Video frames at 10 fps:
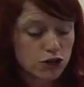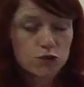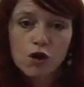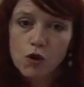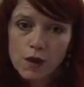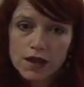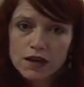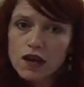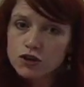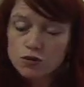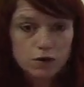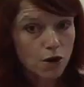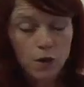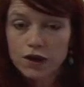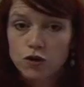You go in, you
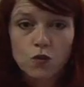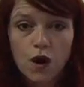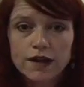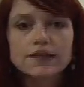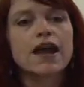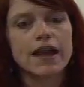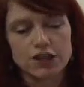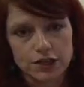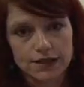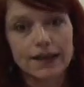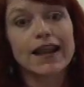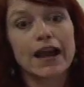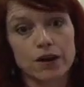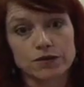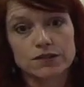get what you want, and you get
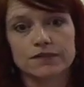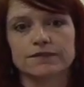out.